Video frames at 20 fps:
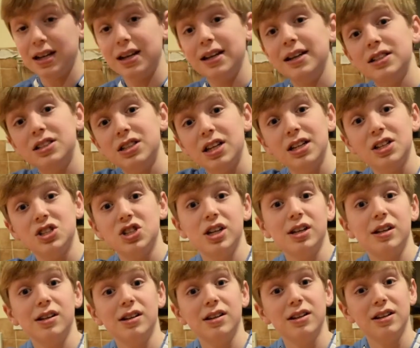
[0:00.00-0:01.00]
a link to the
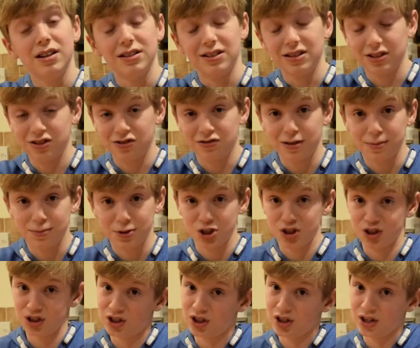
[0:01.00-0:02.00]
channel in the
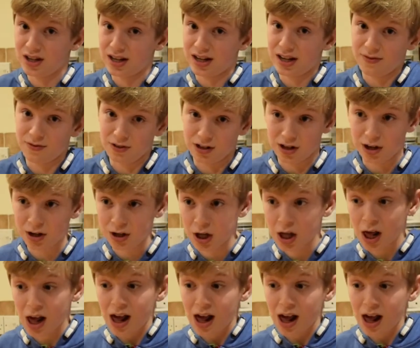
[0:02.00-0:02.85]
description so you can have a look.